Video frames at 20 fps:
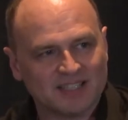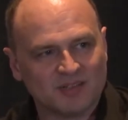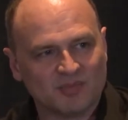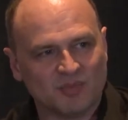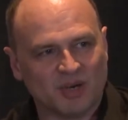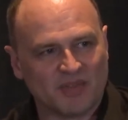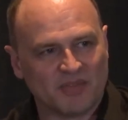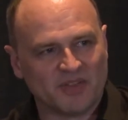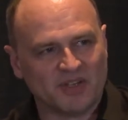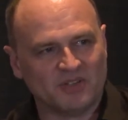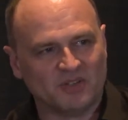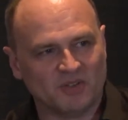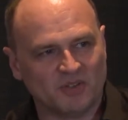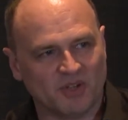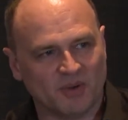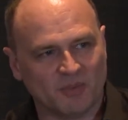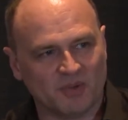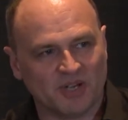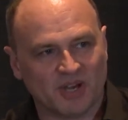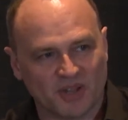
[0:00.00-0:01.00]
but
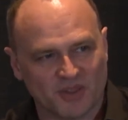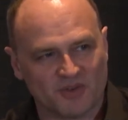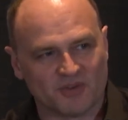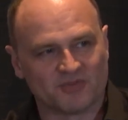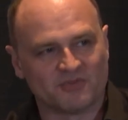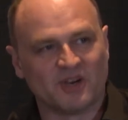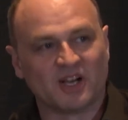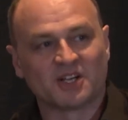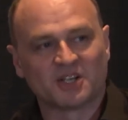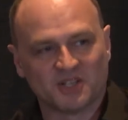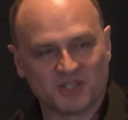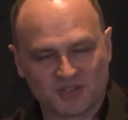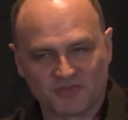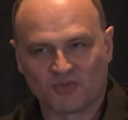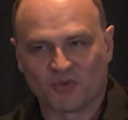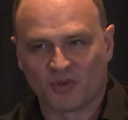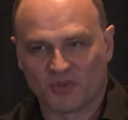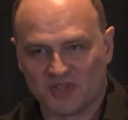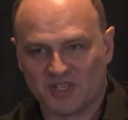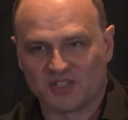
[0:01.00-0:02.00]
there'll be other functions
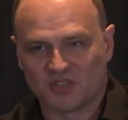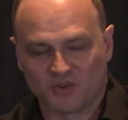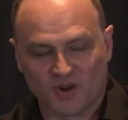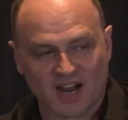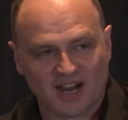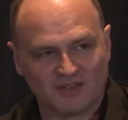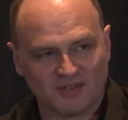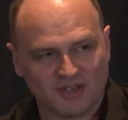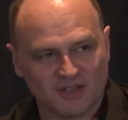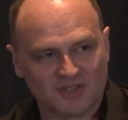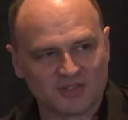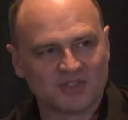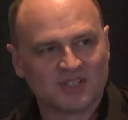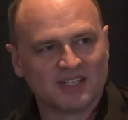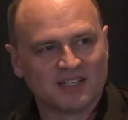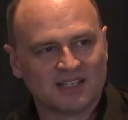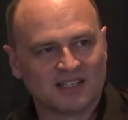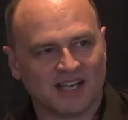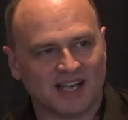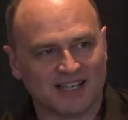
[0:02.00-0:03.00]
for these drivers
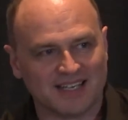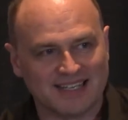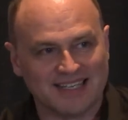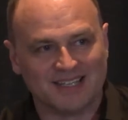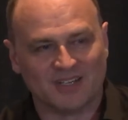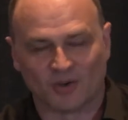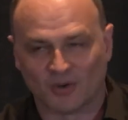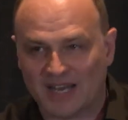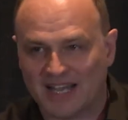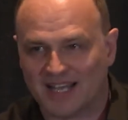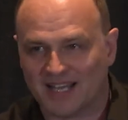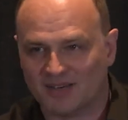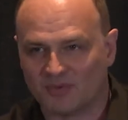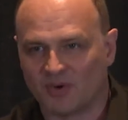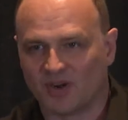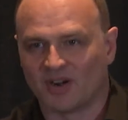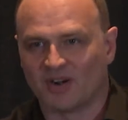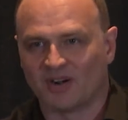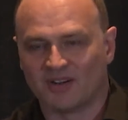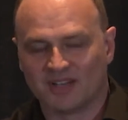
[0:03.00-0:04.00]
on either end
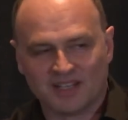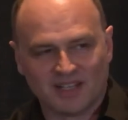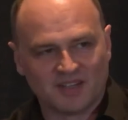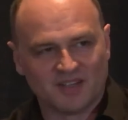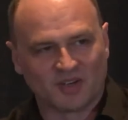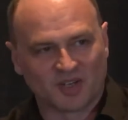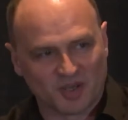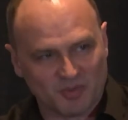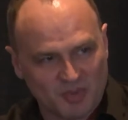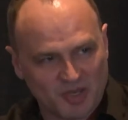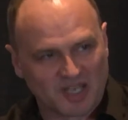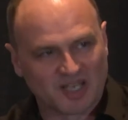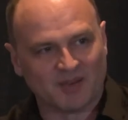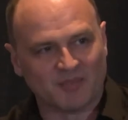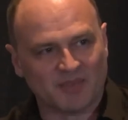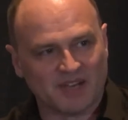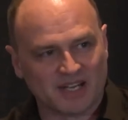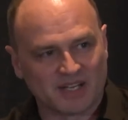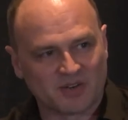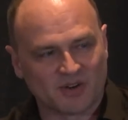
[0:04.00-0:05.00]
where they're going to pick
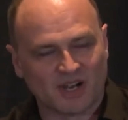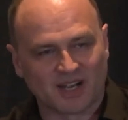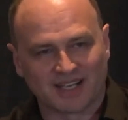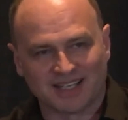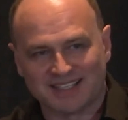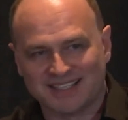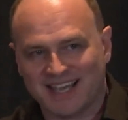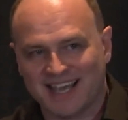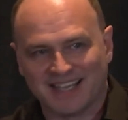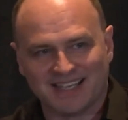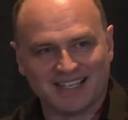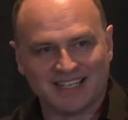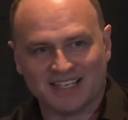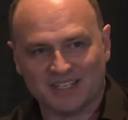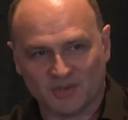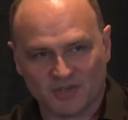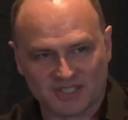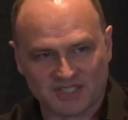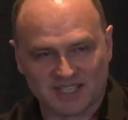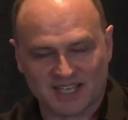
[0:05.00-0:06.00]
up that truck and take it
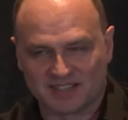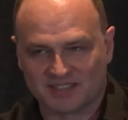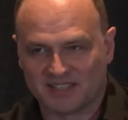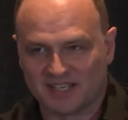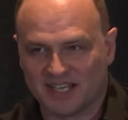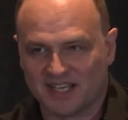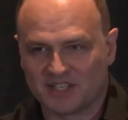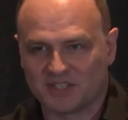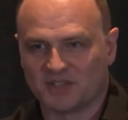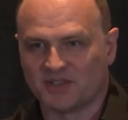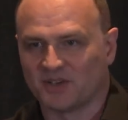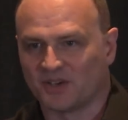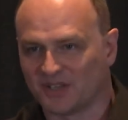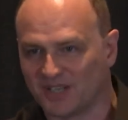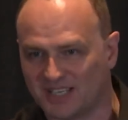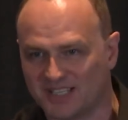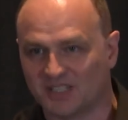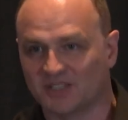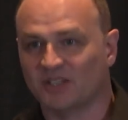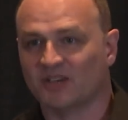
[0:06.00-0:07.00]
into its destination. They're
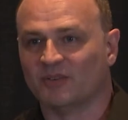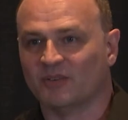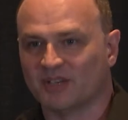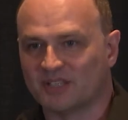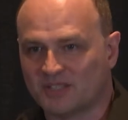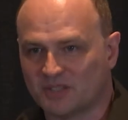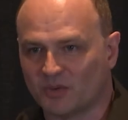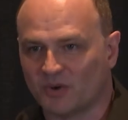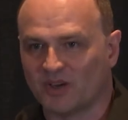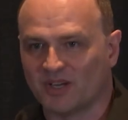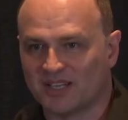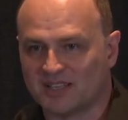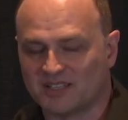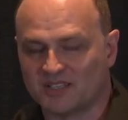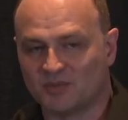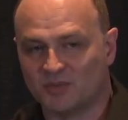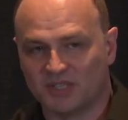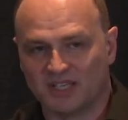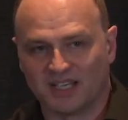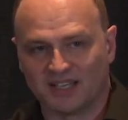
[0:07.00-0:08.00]
going to deliver it to where it needs
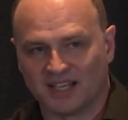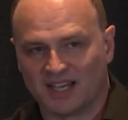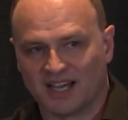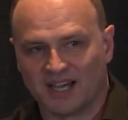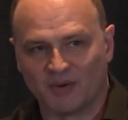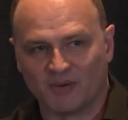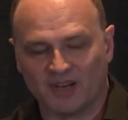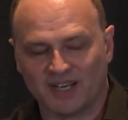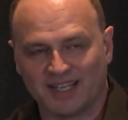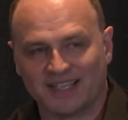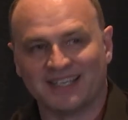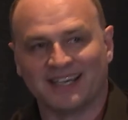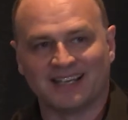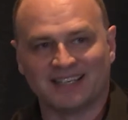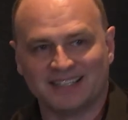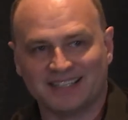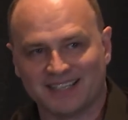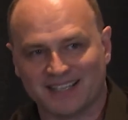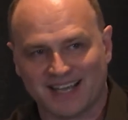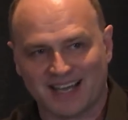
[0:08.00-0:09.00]
to be on the highway to
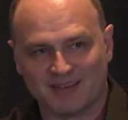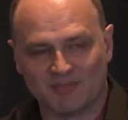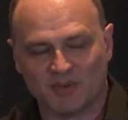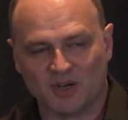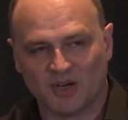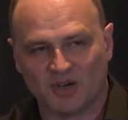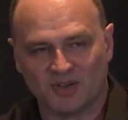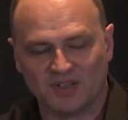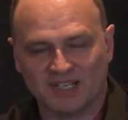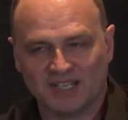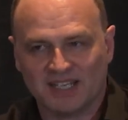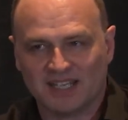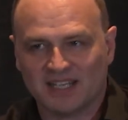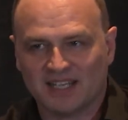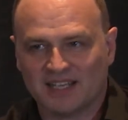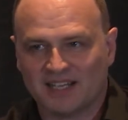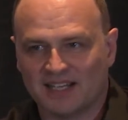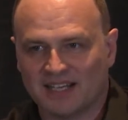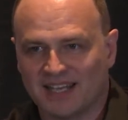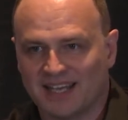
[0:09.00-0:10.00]
get into that mode.
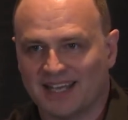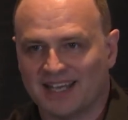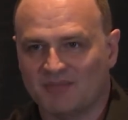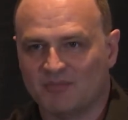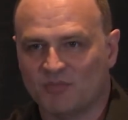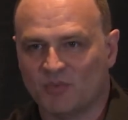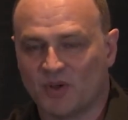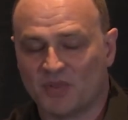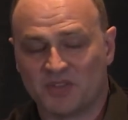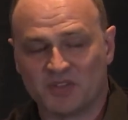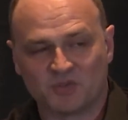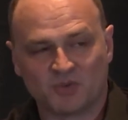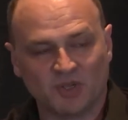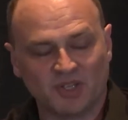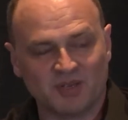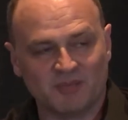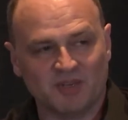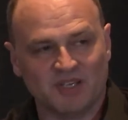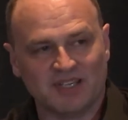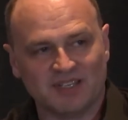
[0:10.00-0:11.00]
And what this
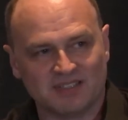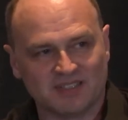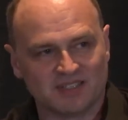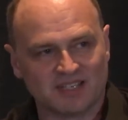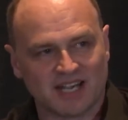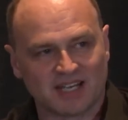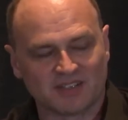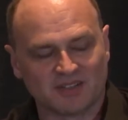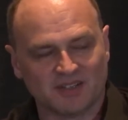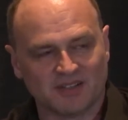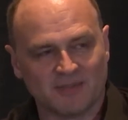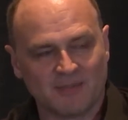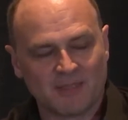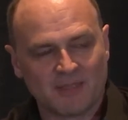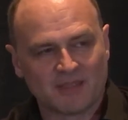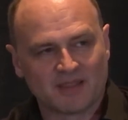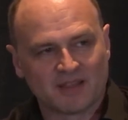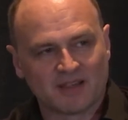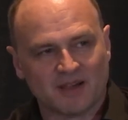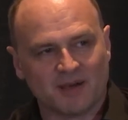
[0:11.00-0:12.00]
really means is actually
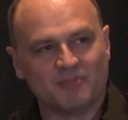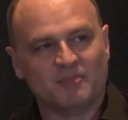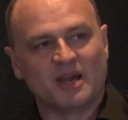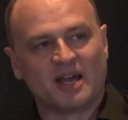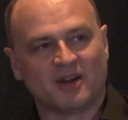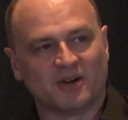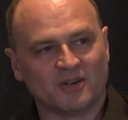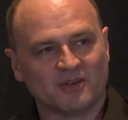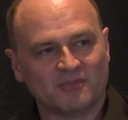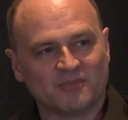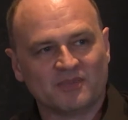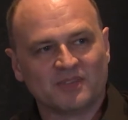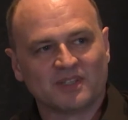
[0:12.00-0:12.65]
a better